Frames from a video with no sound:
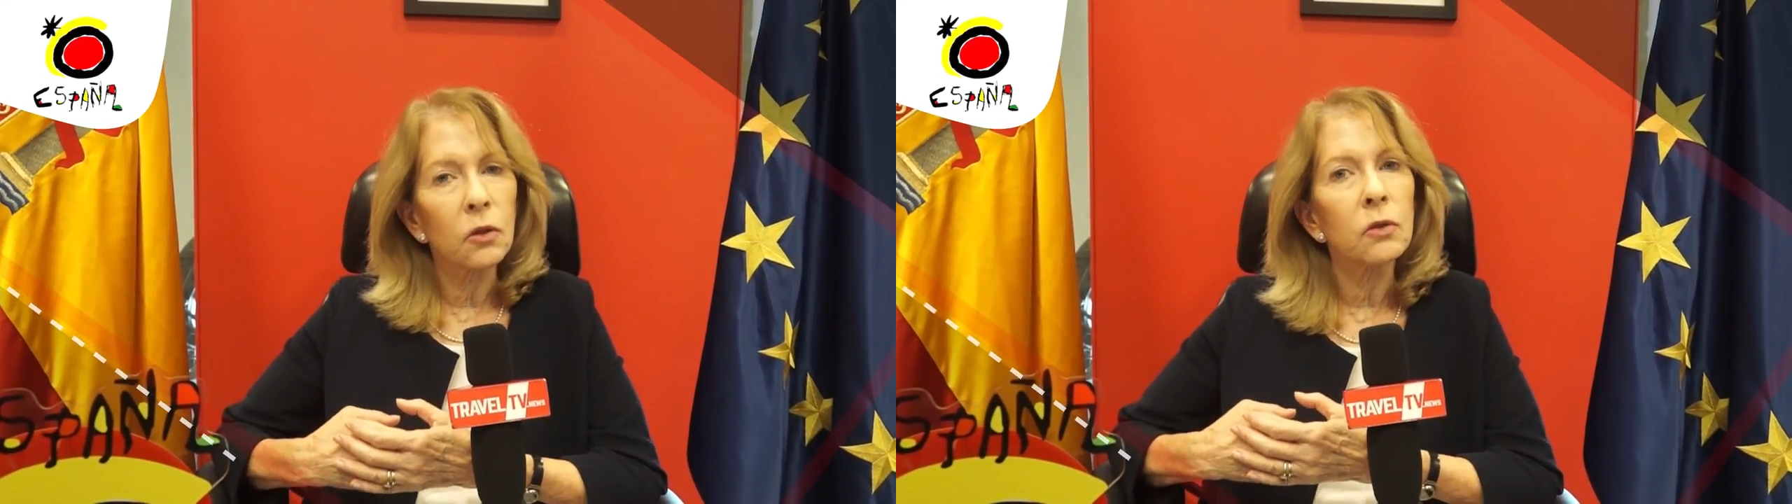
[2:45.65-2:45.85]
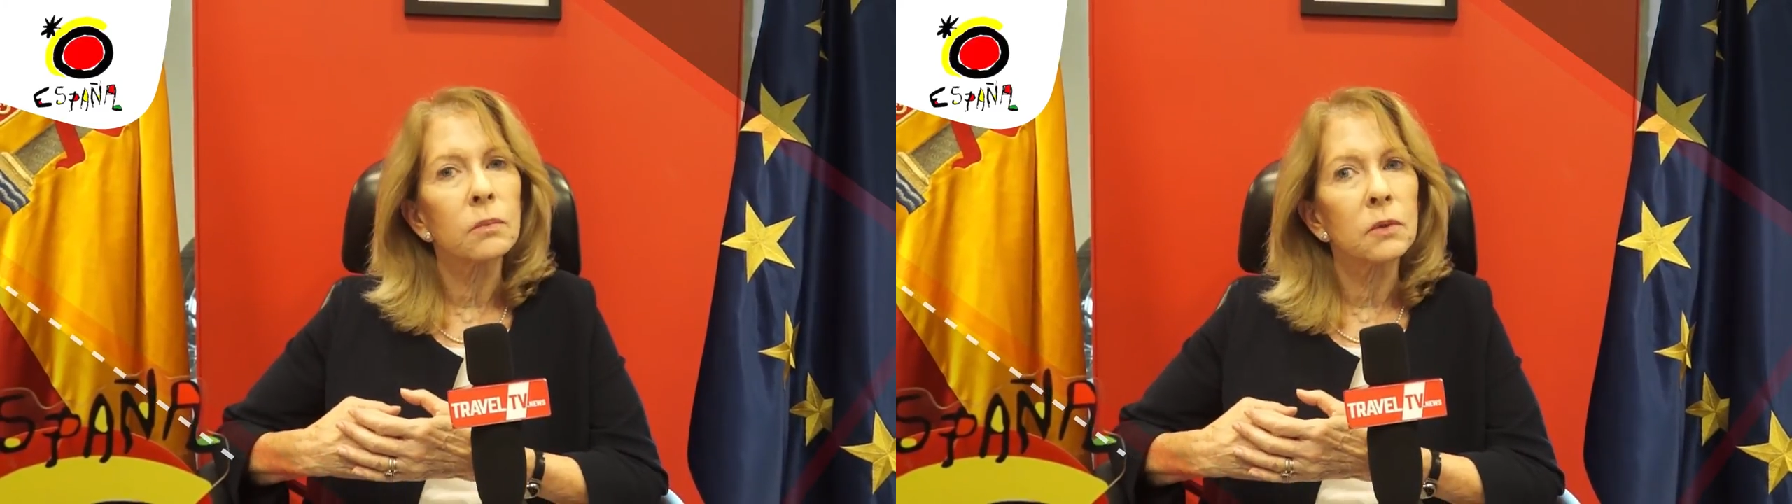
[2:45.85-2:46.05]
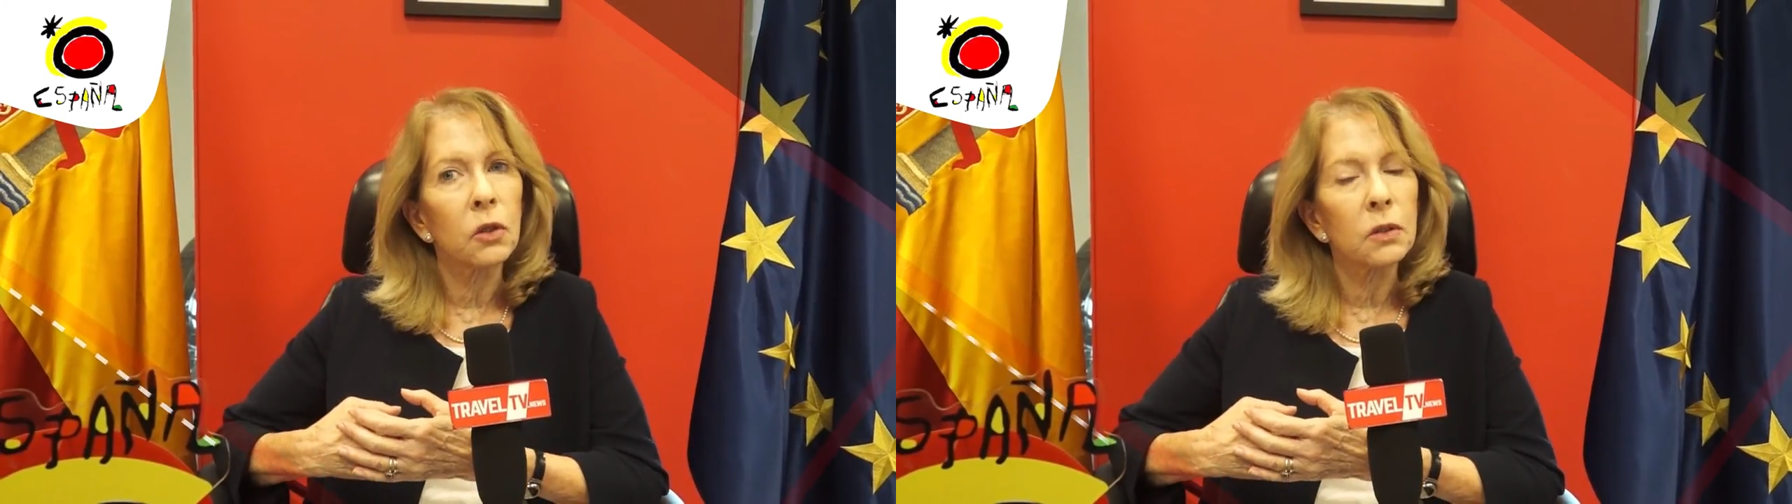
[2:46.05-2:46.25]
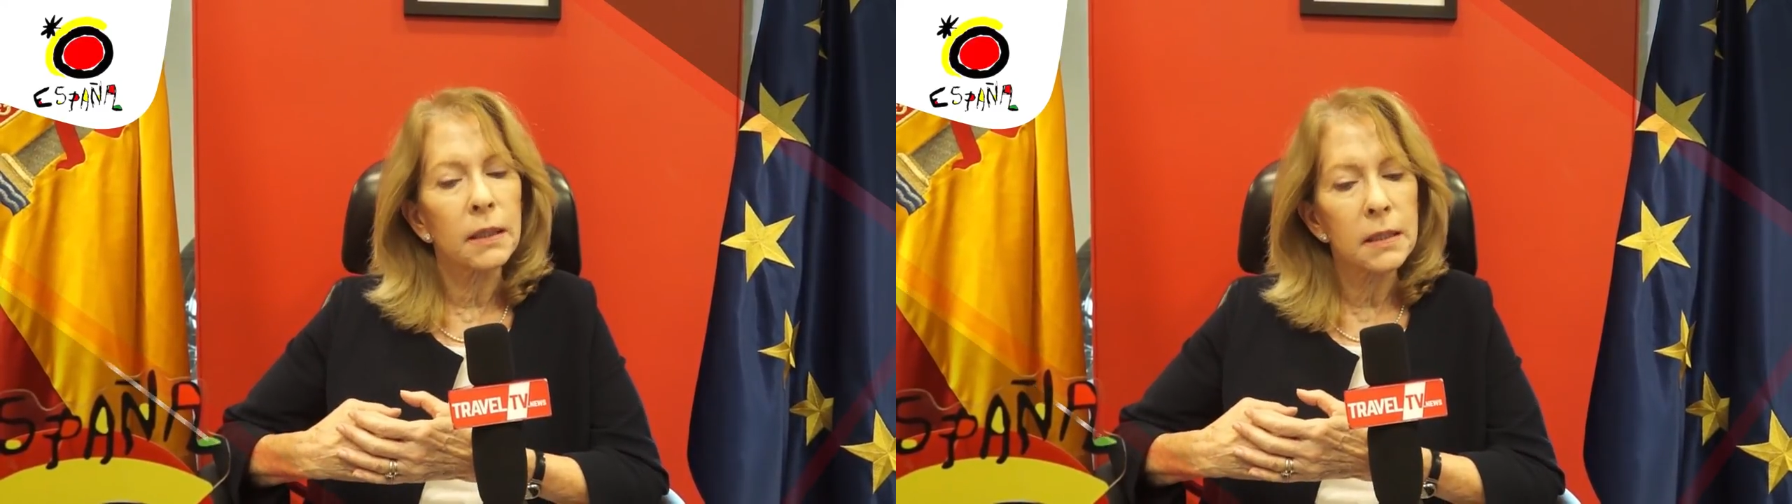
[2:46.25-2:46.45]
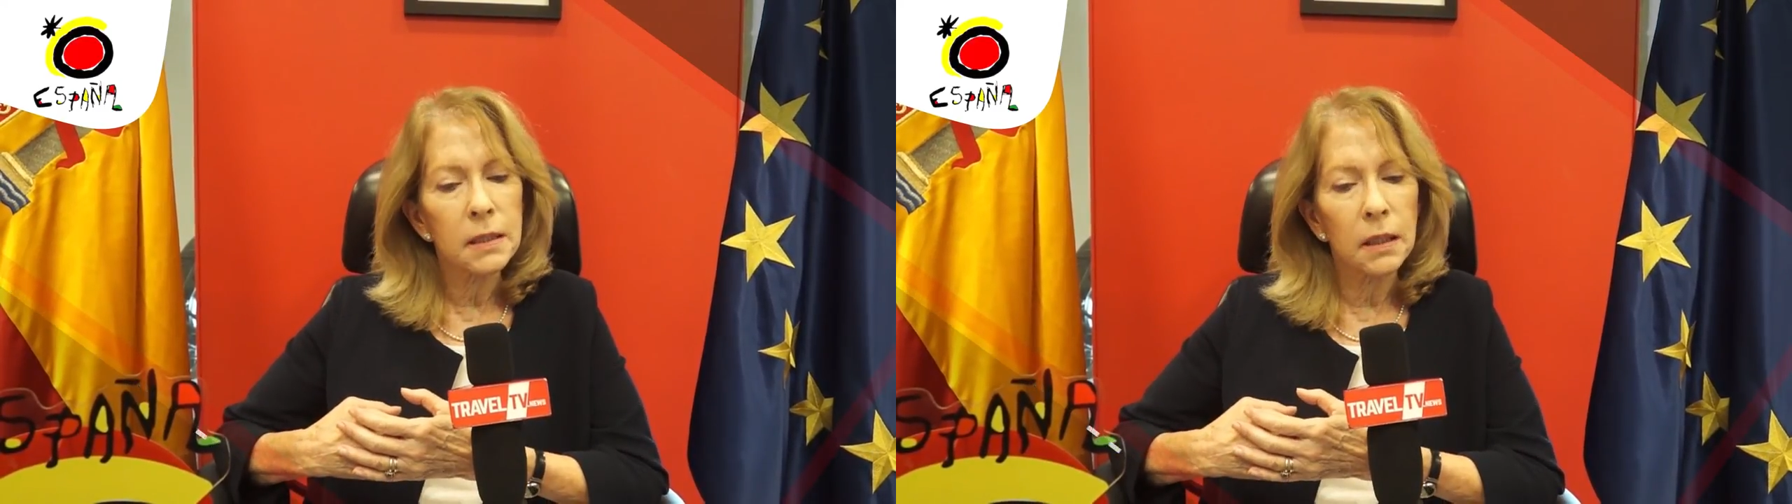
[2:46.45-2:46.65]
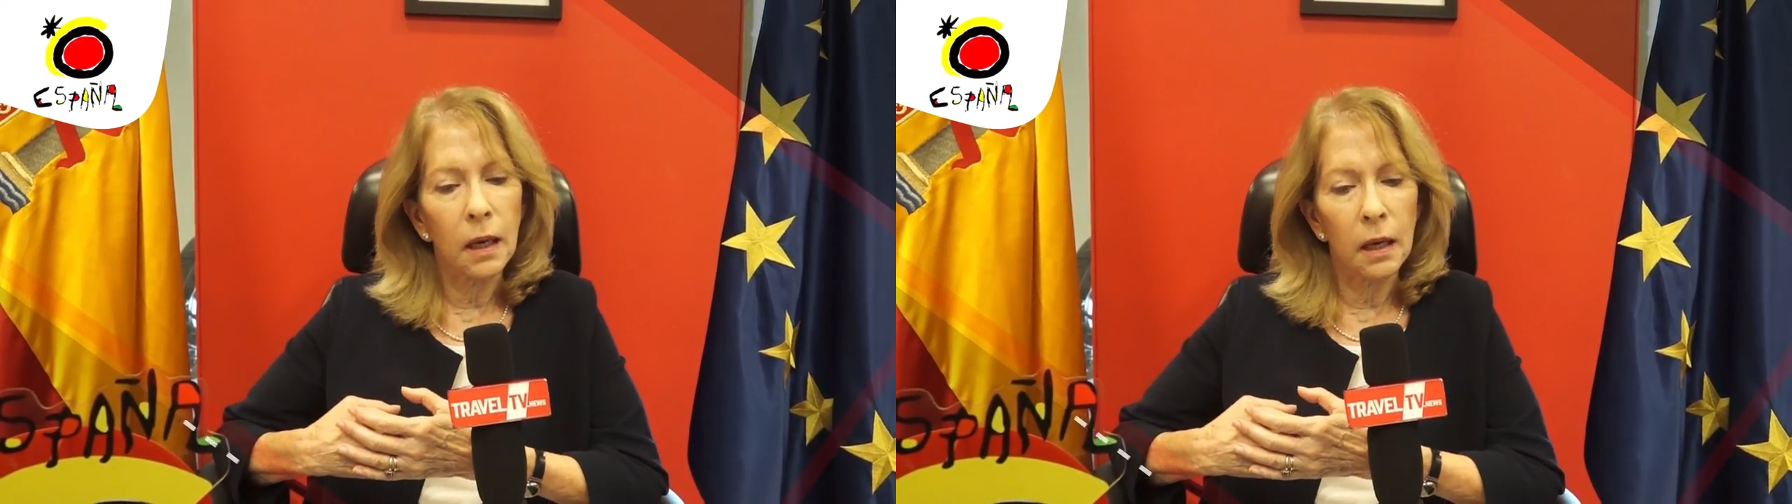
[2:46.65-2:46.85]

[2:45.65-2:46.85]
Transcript: not least,